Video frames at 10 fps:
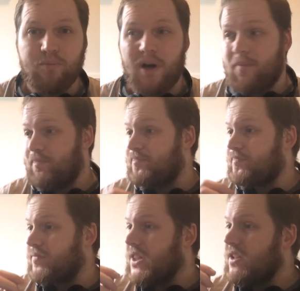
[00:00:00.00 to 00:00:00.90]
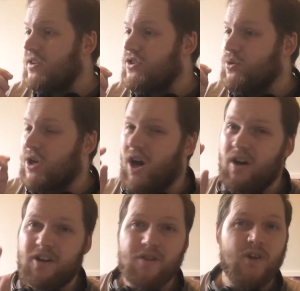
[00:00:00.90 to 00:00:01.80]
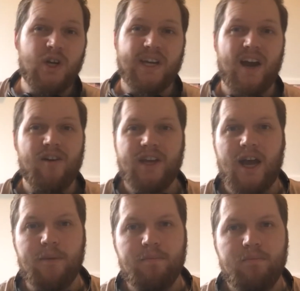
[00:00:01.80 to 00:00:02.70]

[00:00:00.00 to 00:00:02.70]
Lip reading: But you can't overlook Harry Kane.